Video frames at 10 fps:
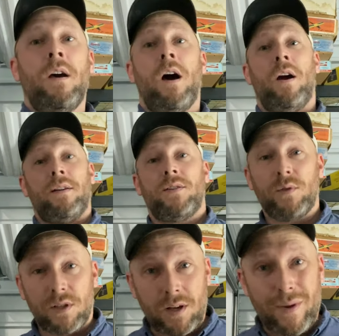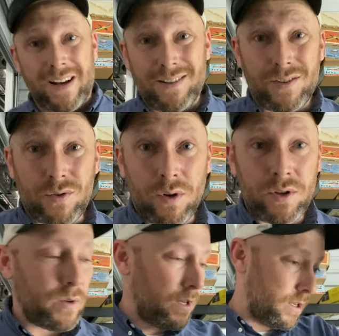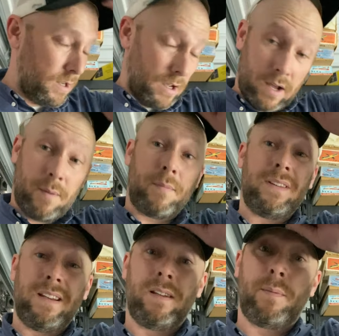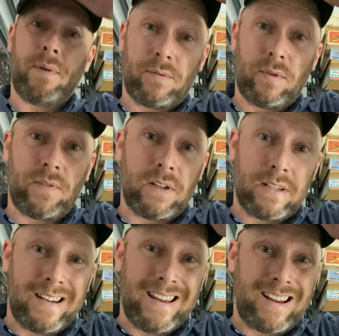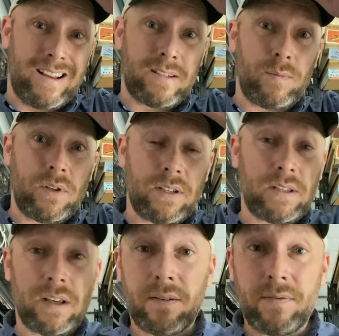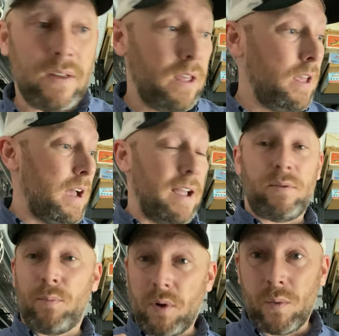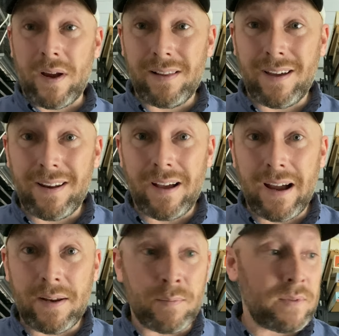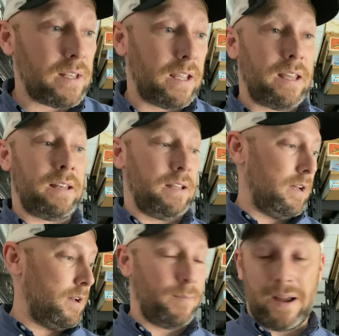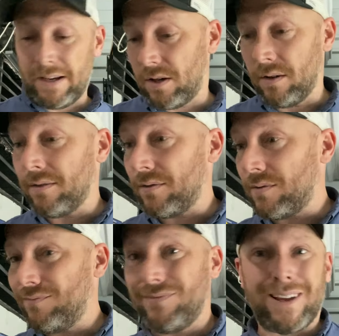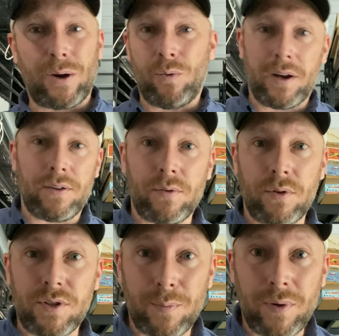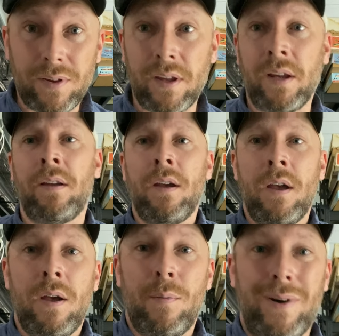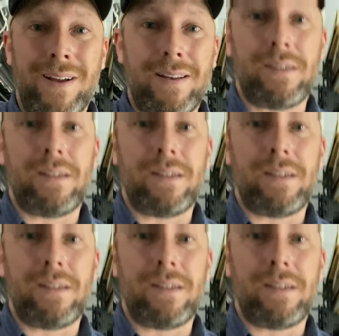All right, so we just got back to the storage unit. Did a little bit of thrifting today, got some good stuff. I have to put away a lot of items, and I couldn't like walk you through the shipping thing, but